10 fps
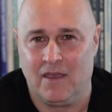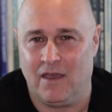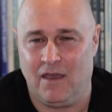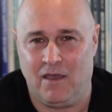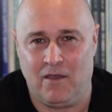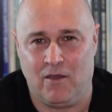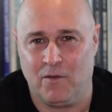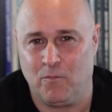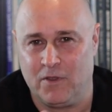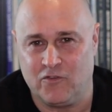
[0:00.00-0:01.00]

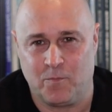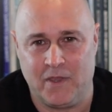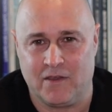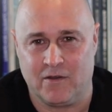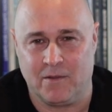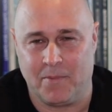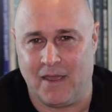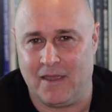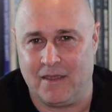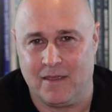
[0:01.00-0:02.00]
on which speaker to
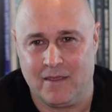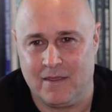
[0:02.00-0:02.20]
buy.